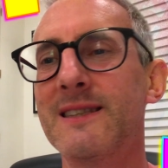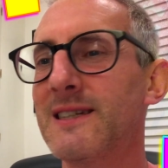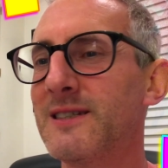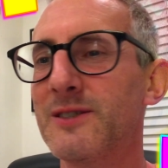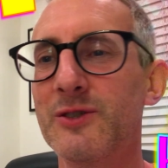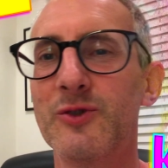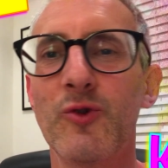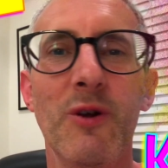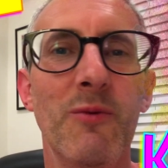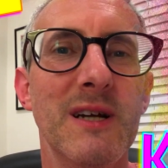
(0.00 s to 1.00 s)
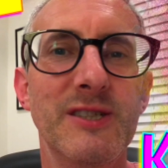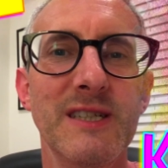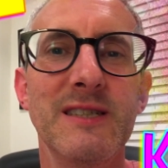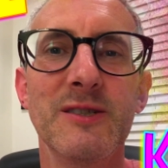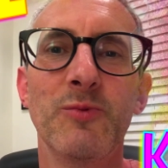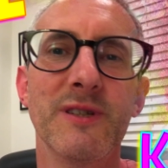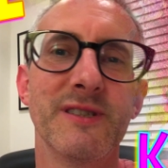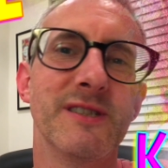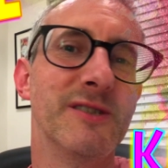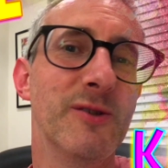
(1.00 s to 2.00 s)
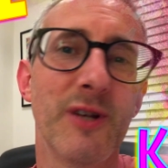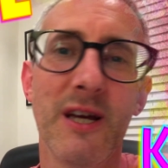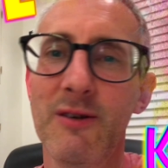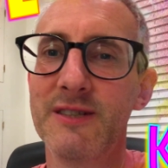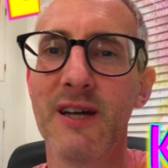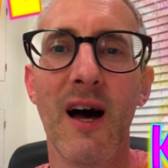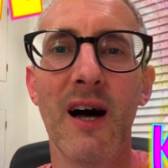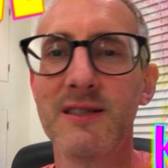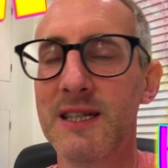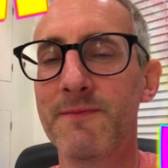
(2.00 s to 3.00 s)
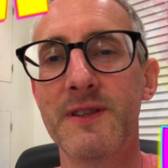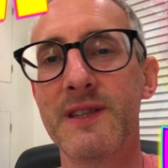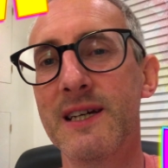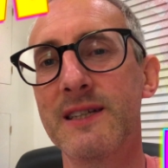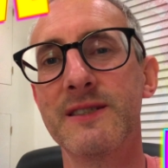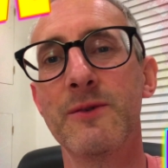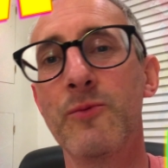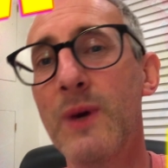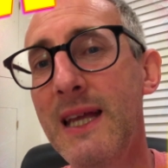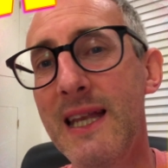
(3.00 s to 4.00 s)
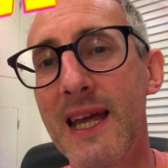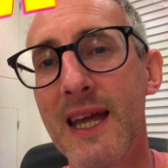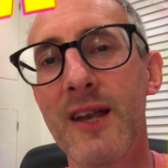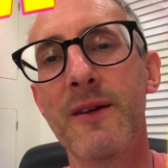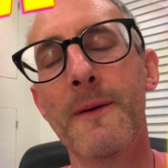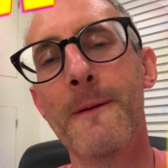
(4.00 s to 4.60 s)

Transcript: This is a story where Jesus wants us not only to ask Him for things that we need,